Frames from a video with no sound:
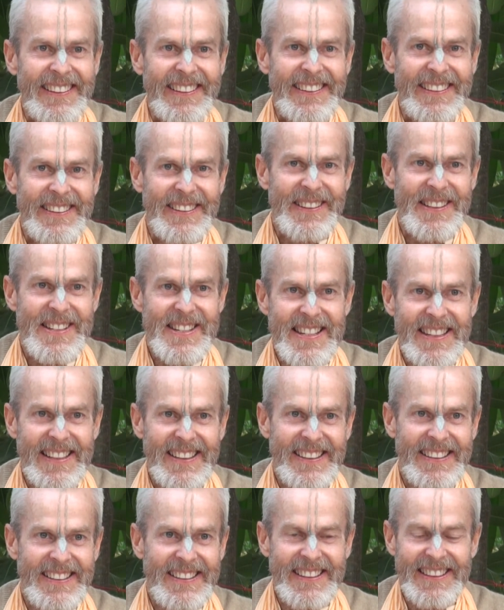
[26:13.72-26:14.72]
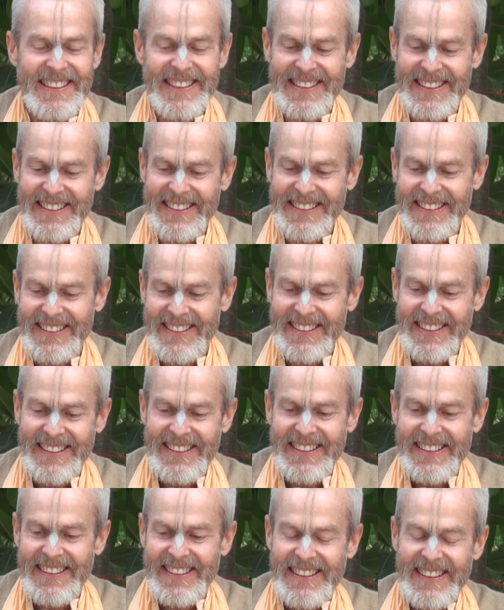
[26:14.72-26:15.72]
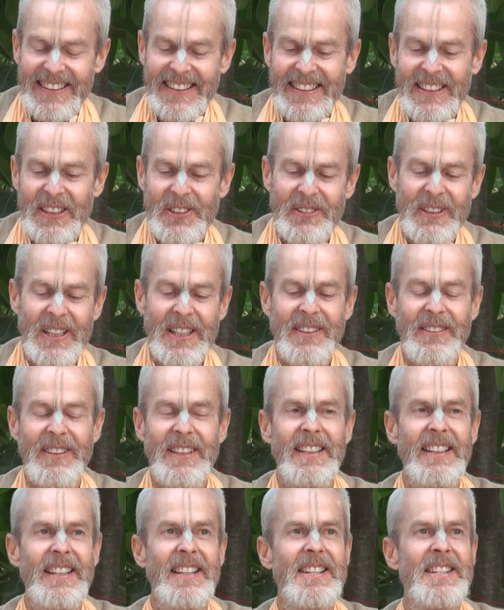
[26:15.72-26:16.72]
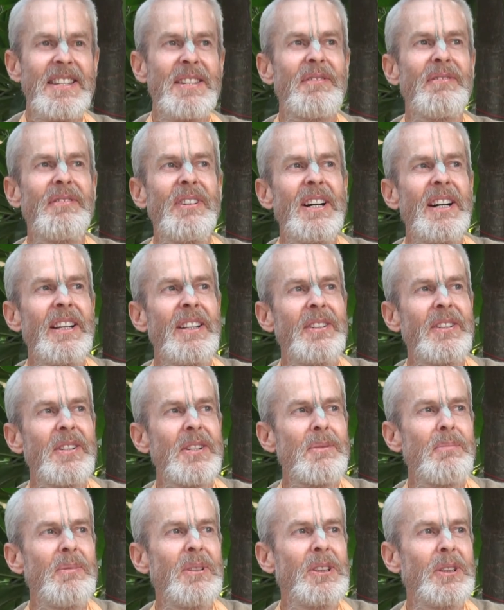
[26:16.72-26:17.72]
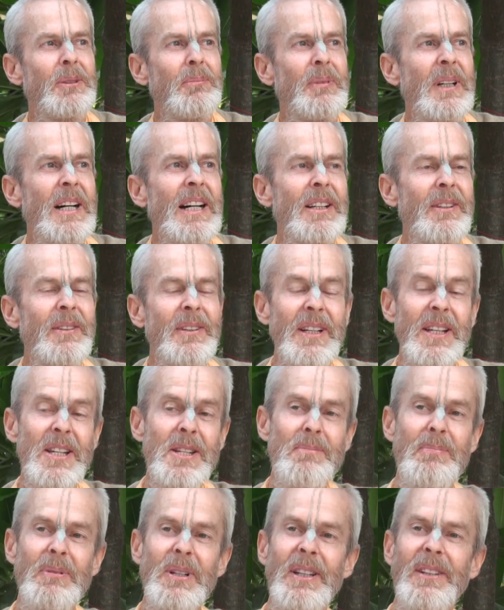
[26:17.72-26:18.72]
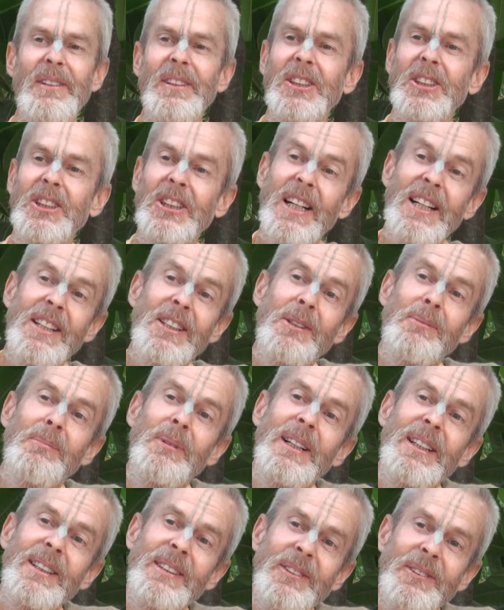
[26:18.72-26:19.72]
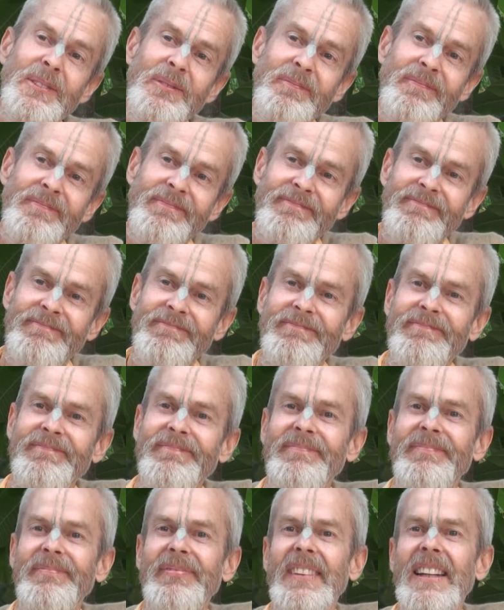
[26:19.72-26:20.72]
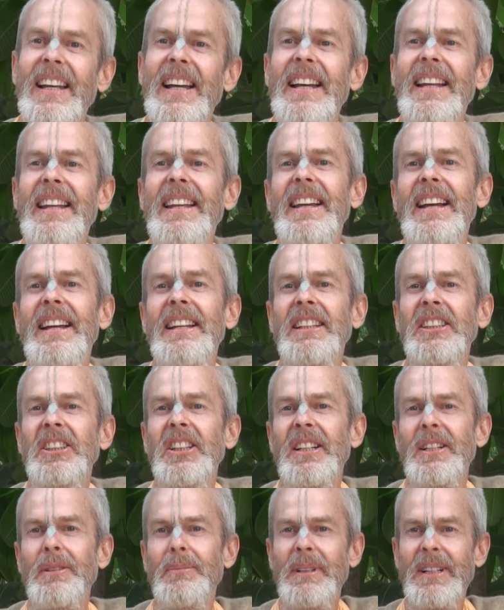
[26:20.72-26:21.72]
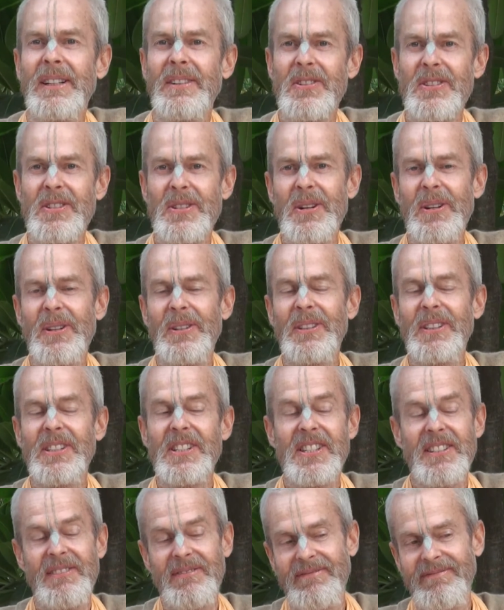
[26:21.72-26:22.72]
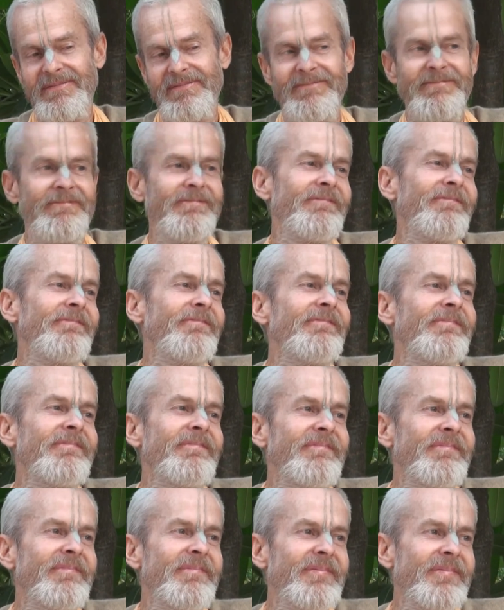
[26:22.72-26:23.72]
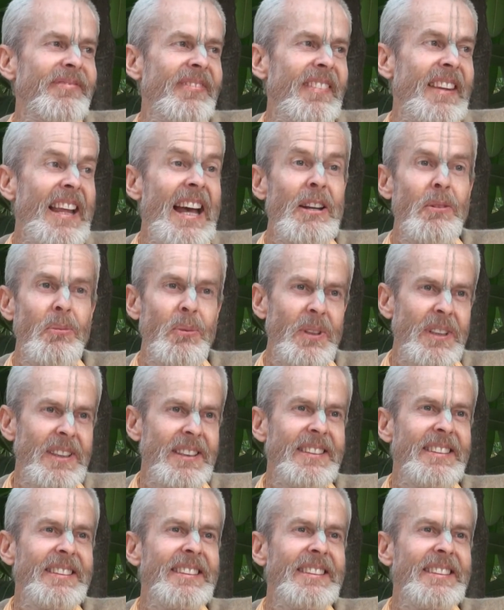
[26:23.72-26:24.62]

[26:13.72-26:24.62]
Cursing the cousin. So Radharani's father is Vrishabhanu and his brother is Chandrabhanu, and Chandrabhanu's daughter is that one.